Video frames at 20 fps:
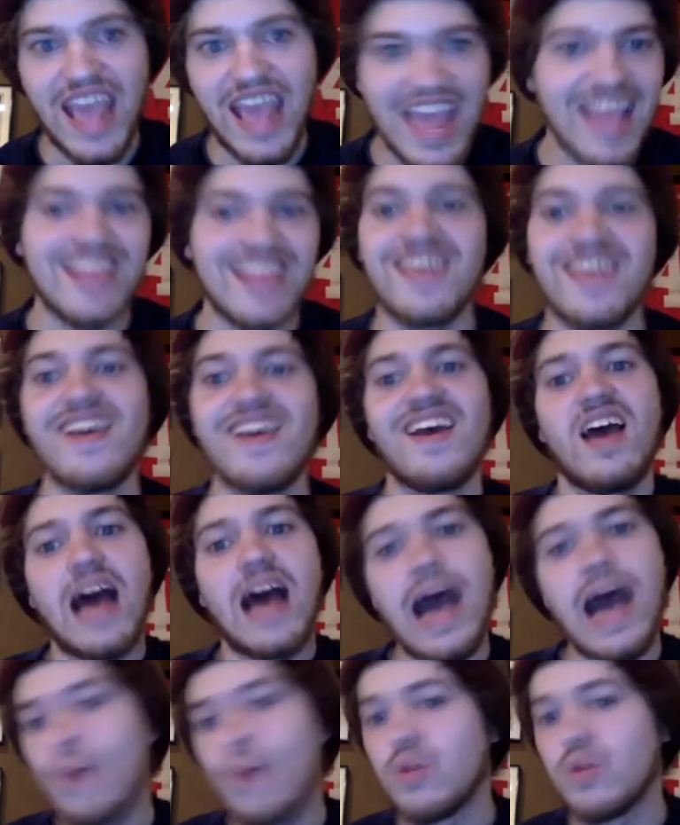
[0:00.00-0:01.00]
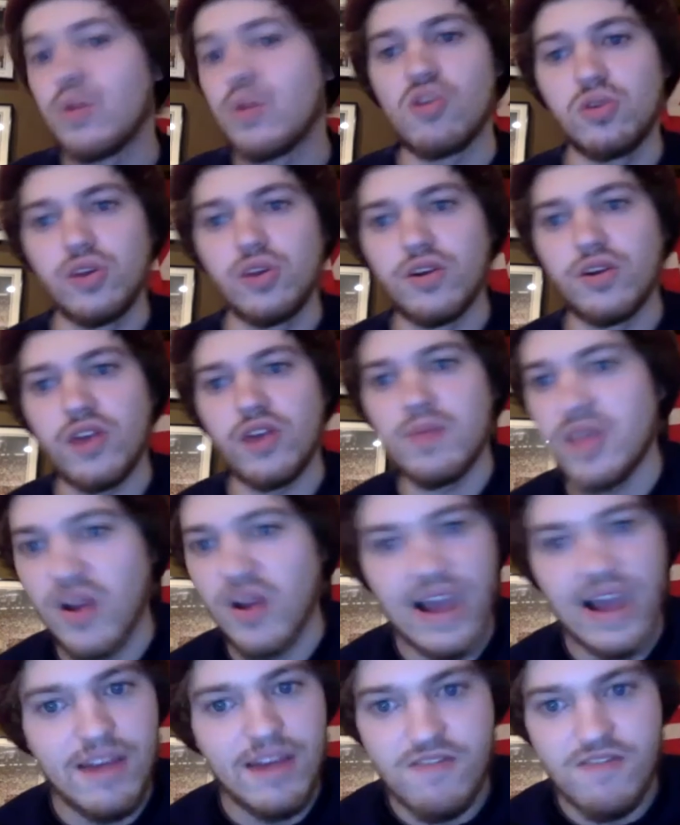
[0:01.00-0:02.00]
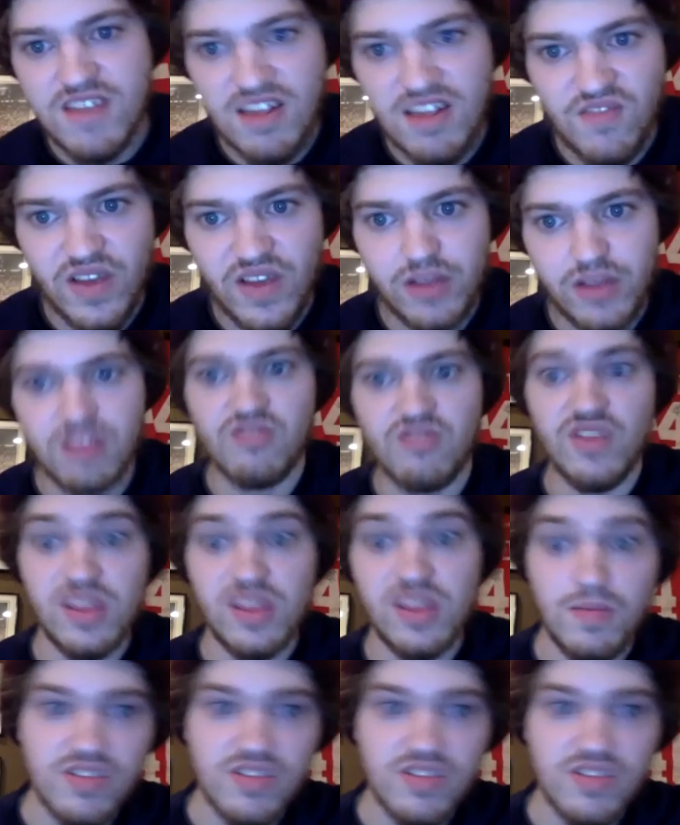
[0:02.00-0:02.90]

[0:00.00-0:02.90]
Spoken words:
And I'm in total agreement. Ohio State's found its rhythm.